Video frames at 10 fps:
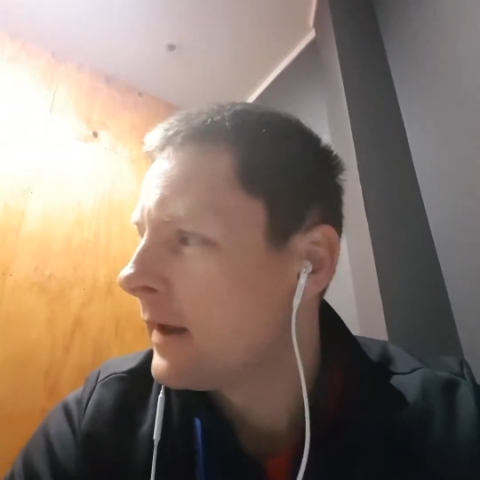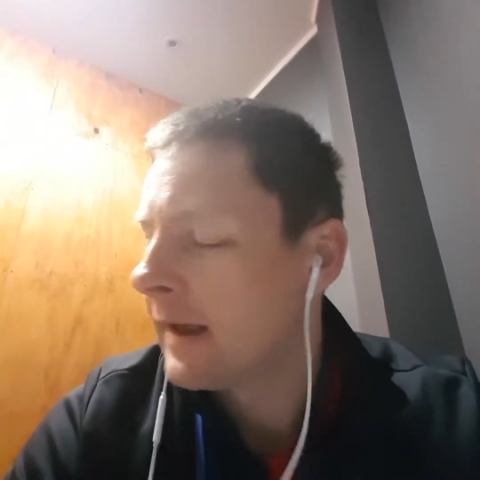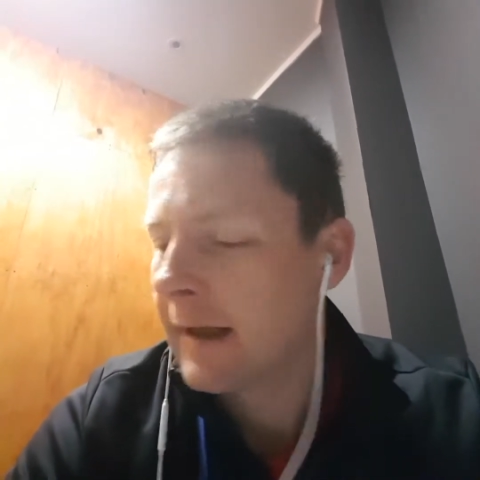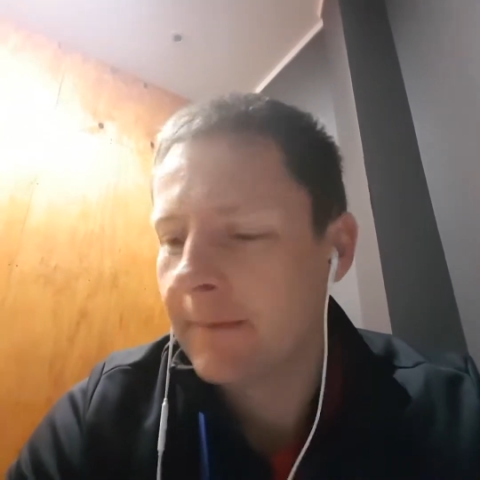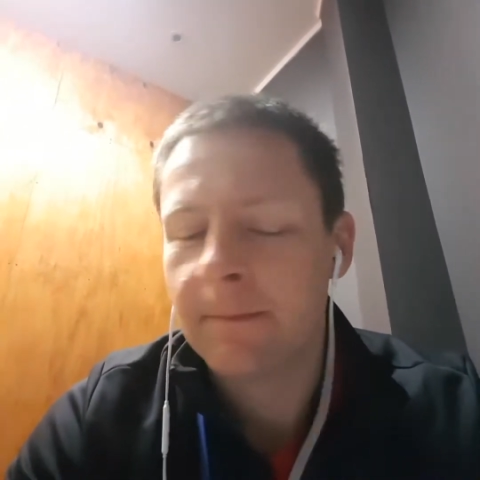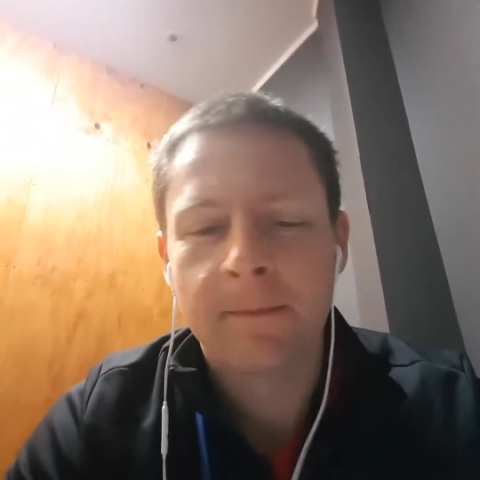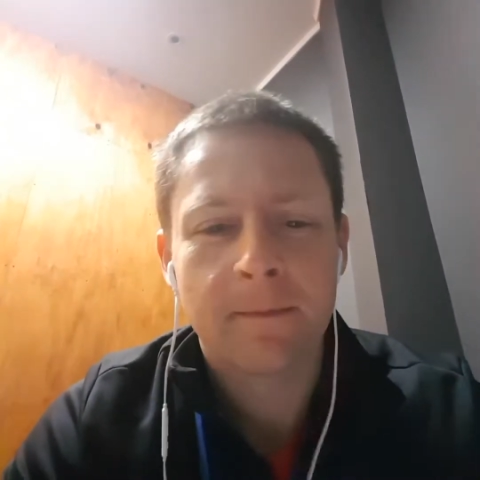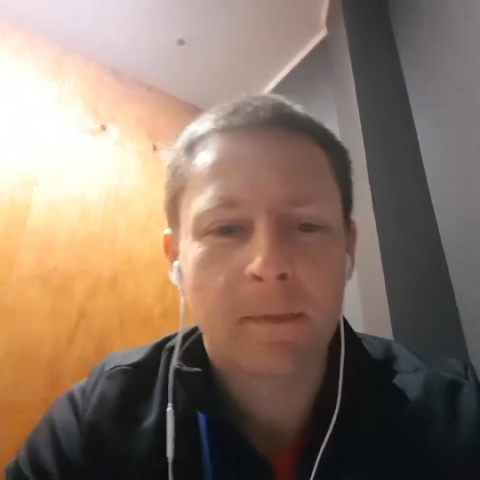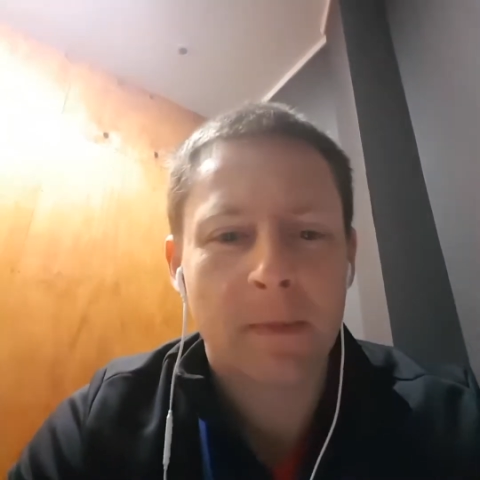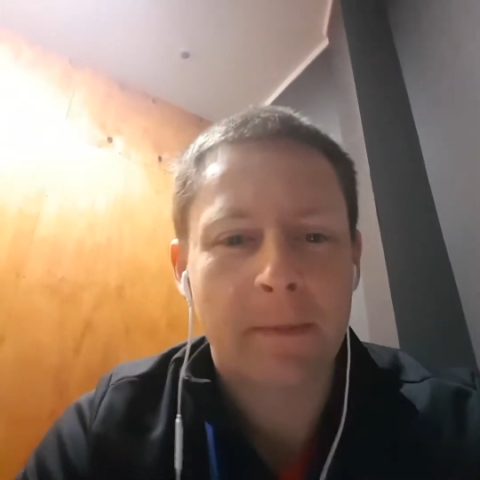Um,
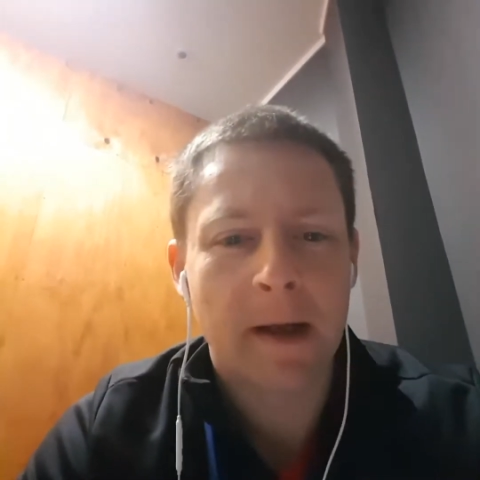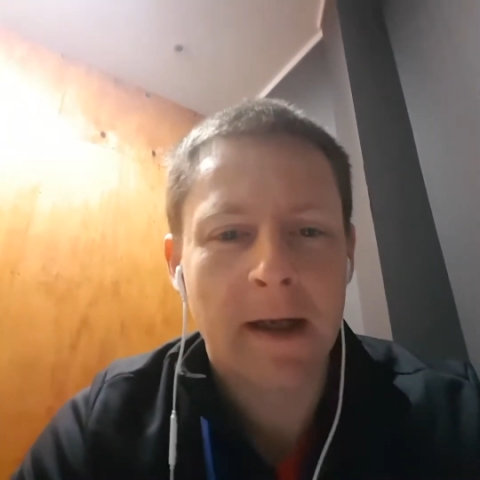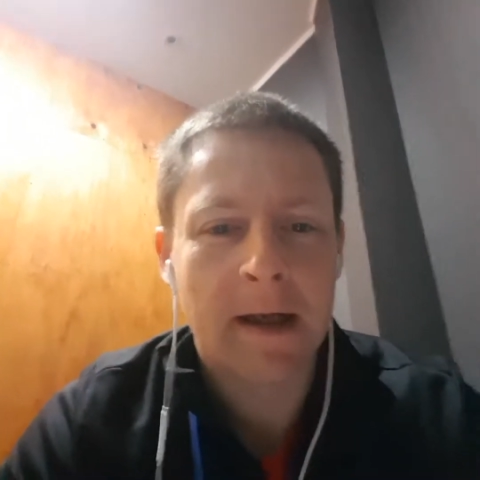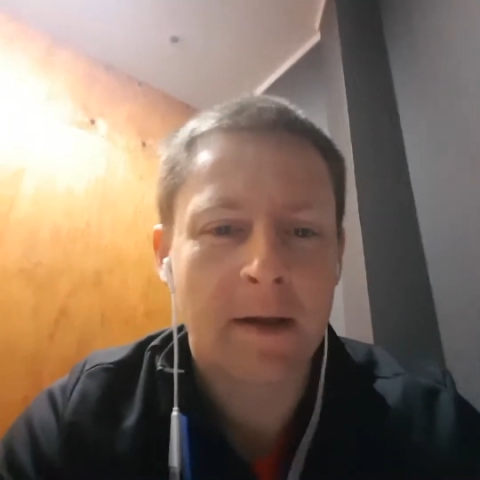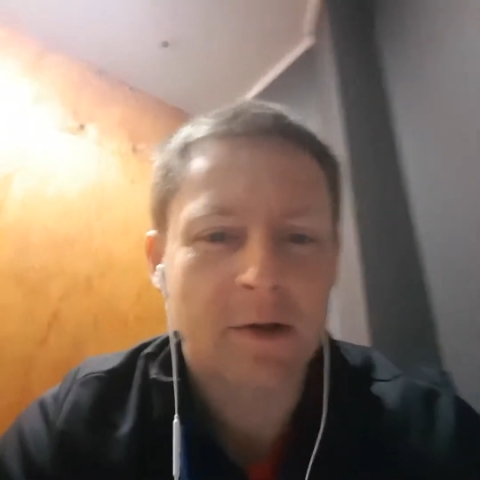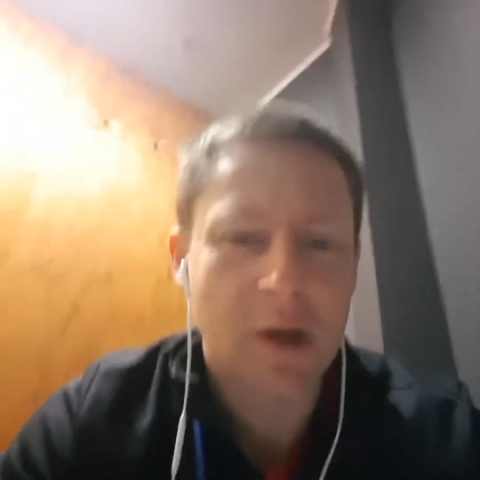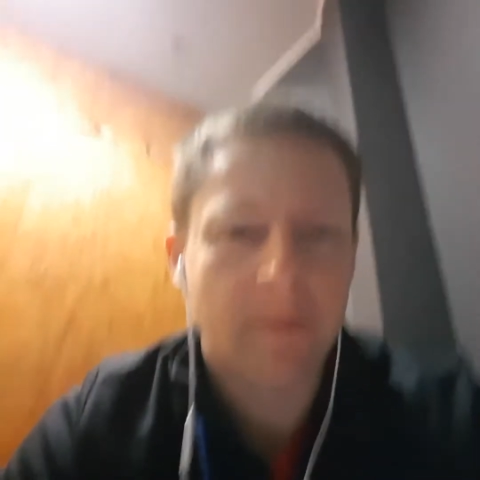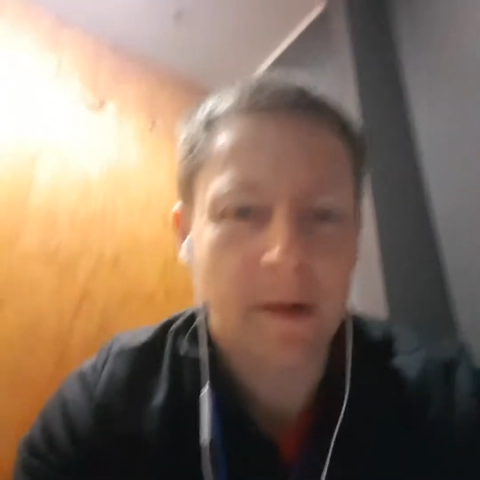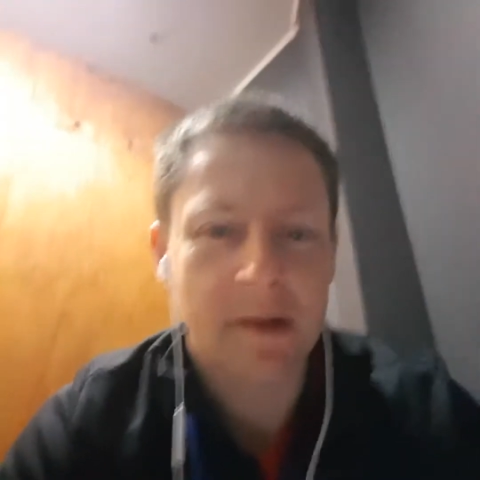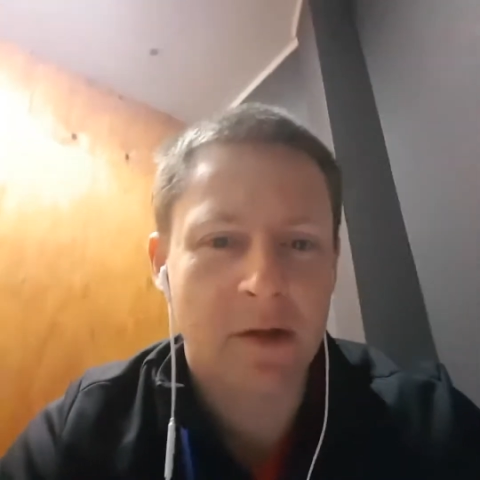back out of the
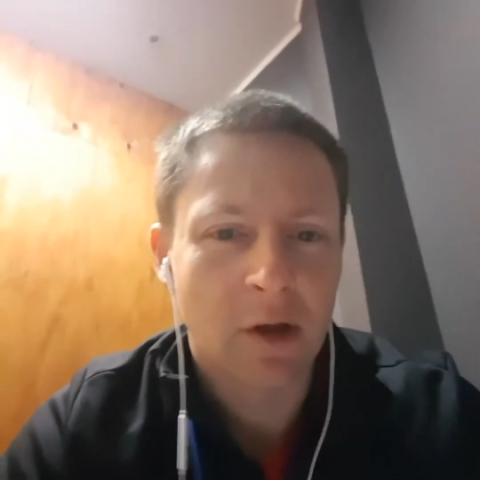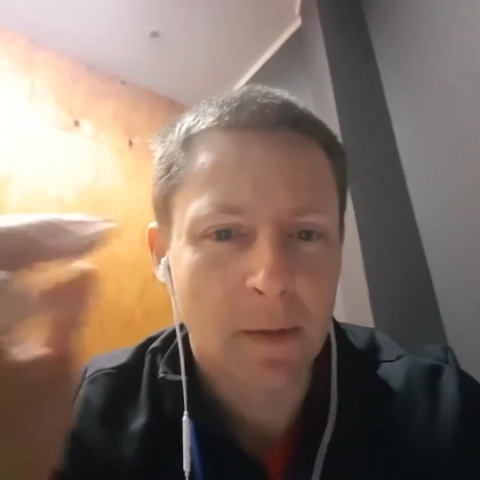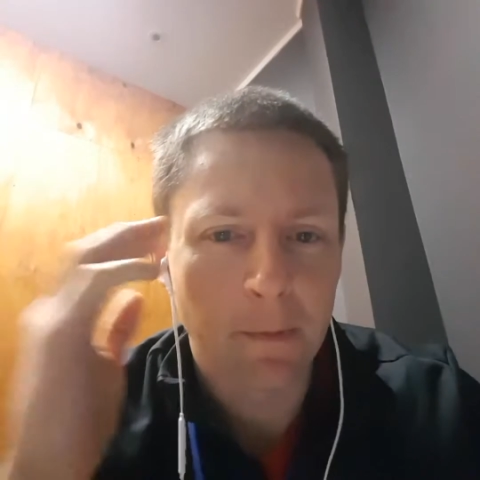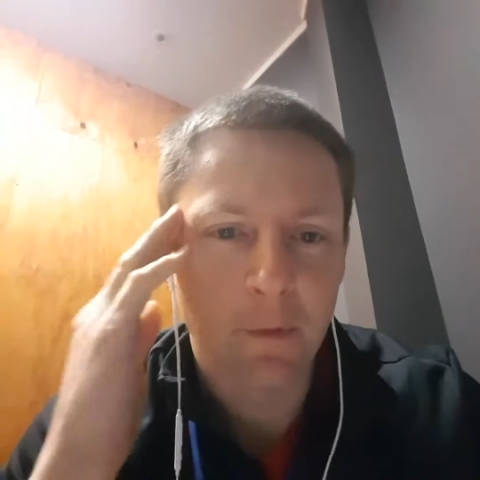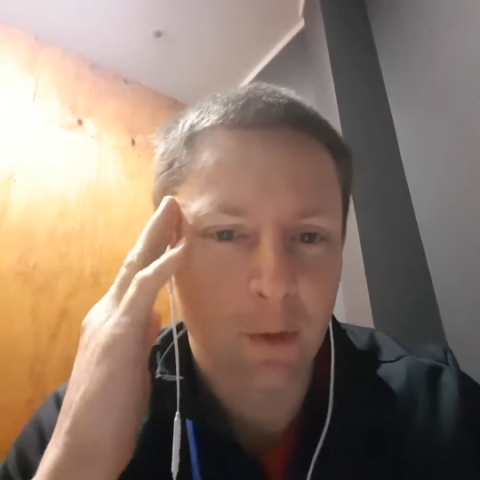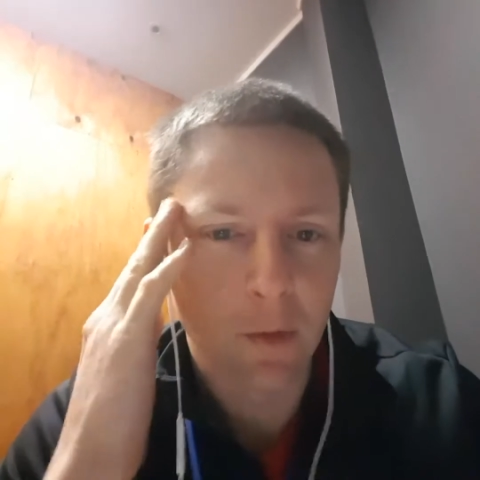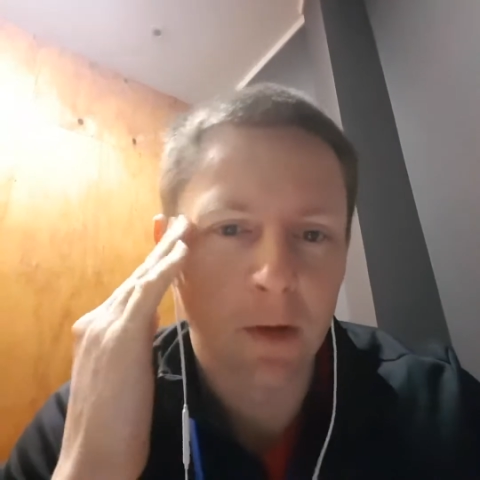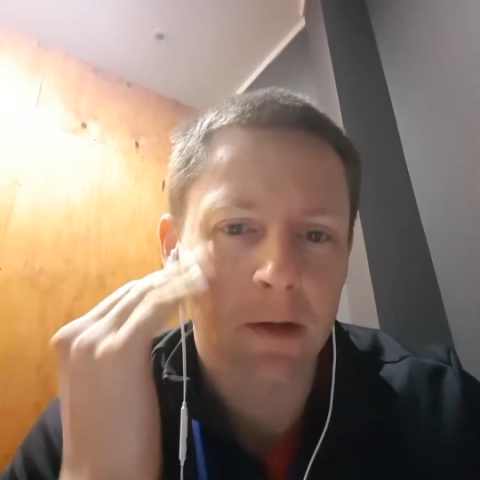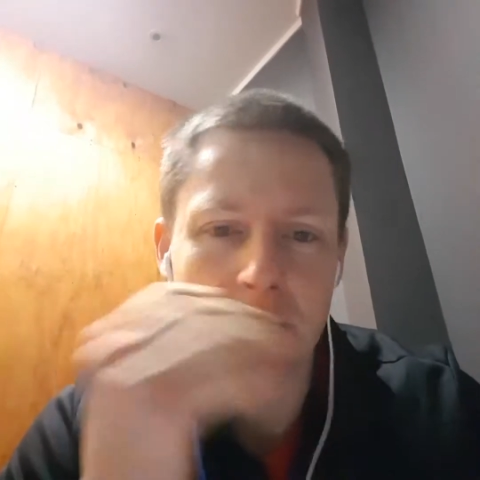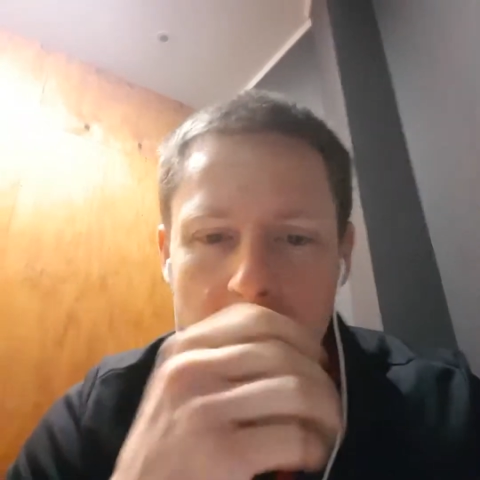gym nice and early before
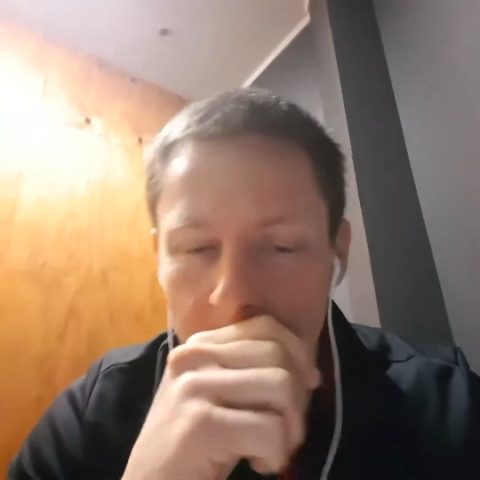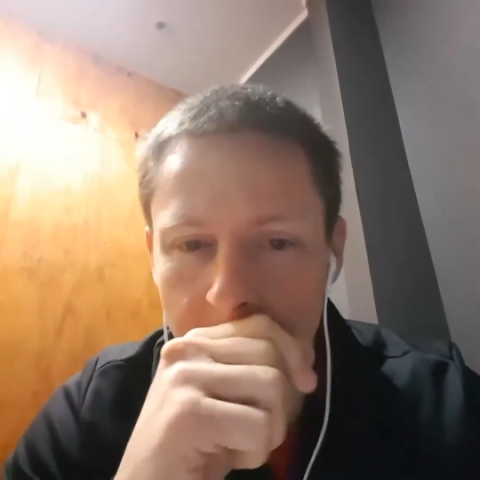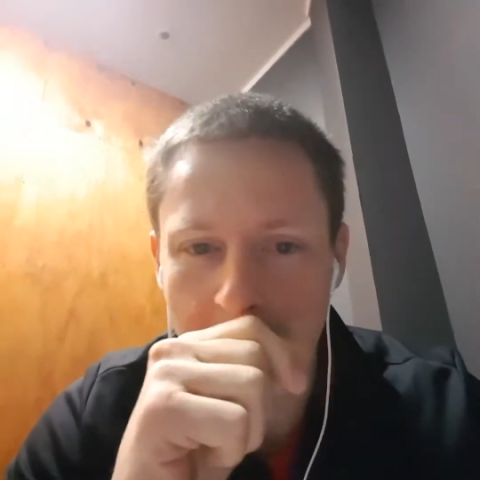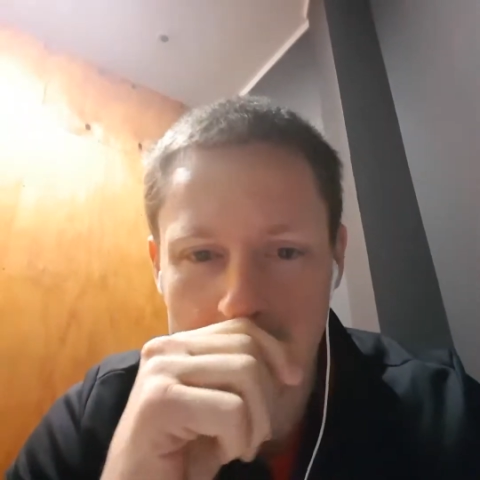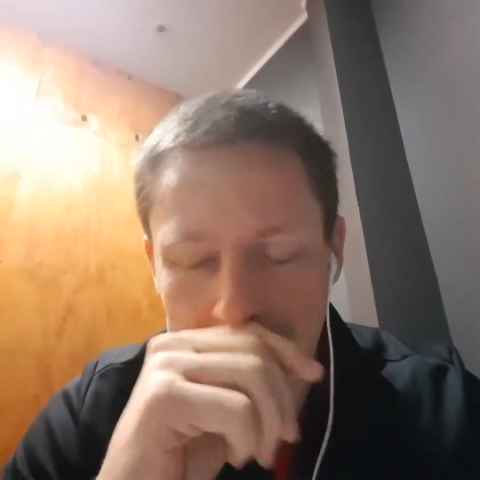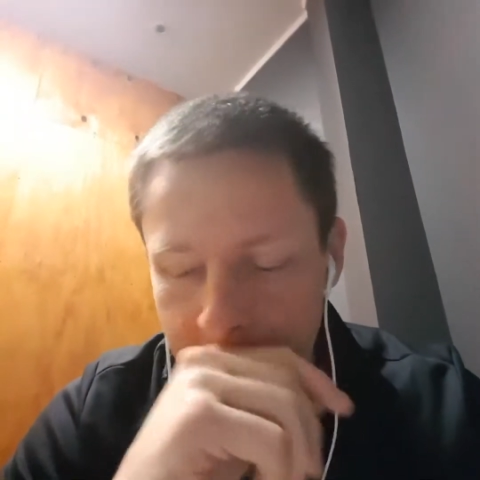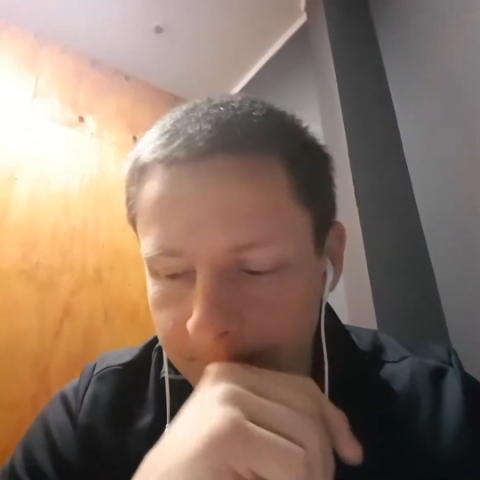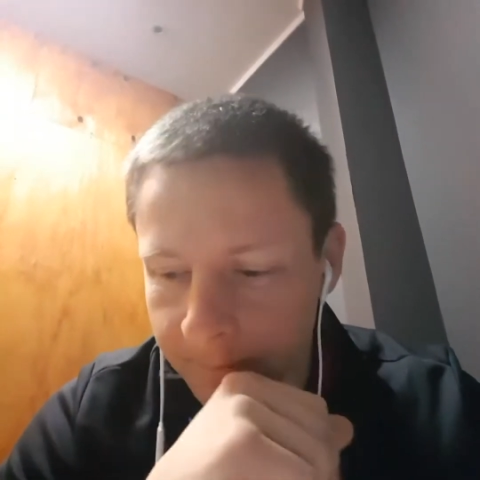work. Anyway,